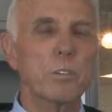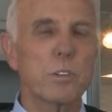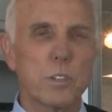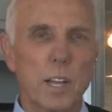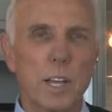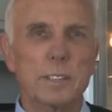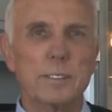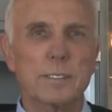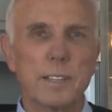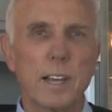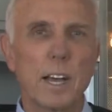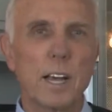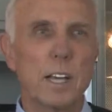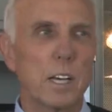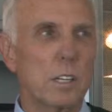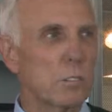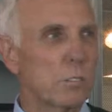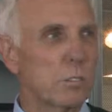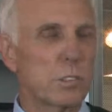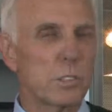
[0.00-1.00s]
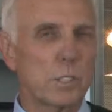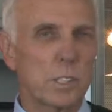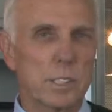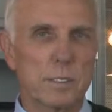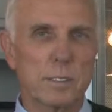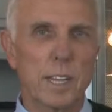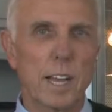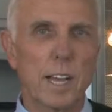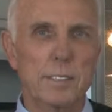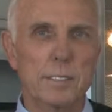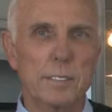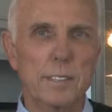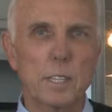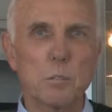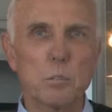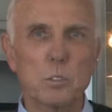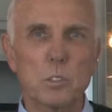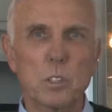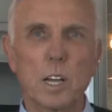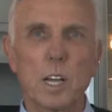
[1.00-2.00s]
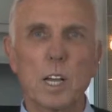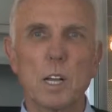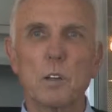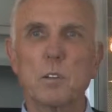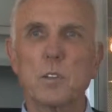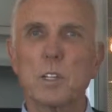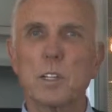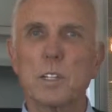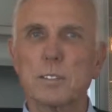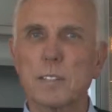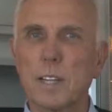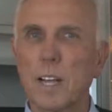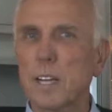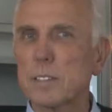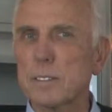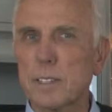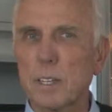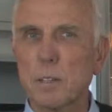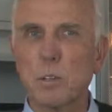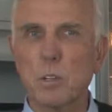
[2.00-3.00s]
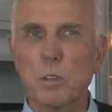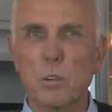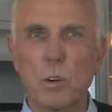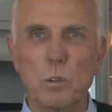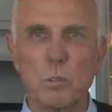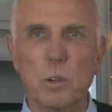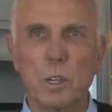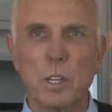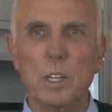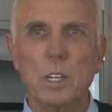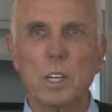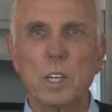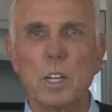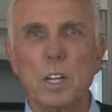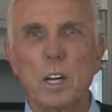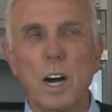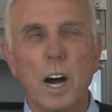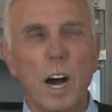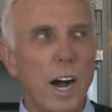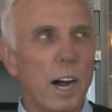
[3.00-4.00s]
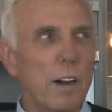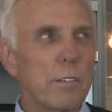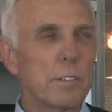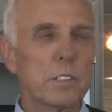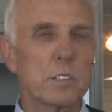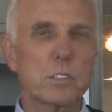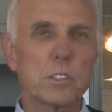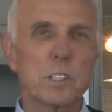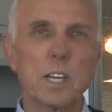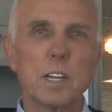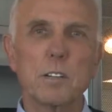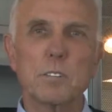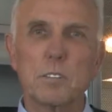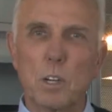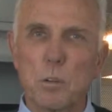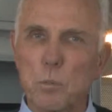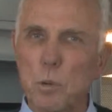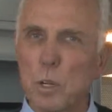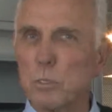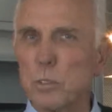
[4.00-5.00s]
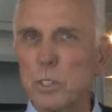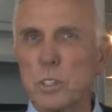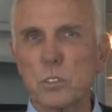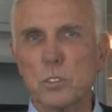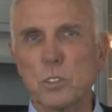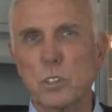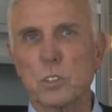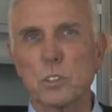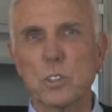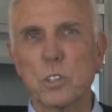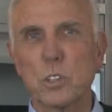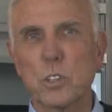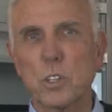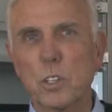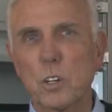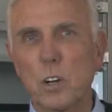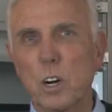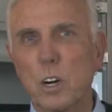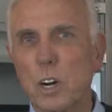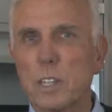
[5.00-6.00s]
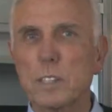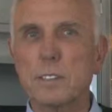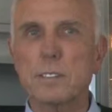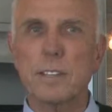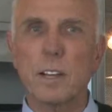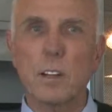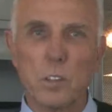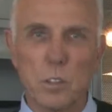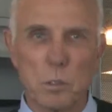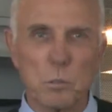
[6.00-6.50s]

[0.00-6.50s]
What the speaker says: for that Scion, for the exact same Scion, the exact same equipment. Obviously, I've done my research on the car, I sell